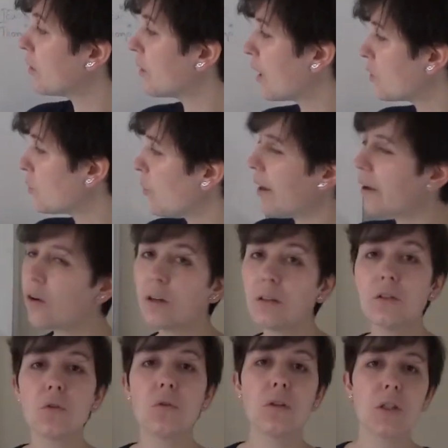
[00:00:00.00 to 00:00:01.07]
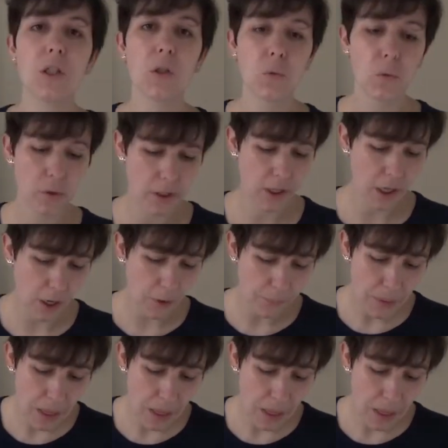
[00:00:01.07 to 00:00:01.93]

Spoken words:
That's why I'm going to continue here.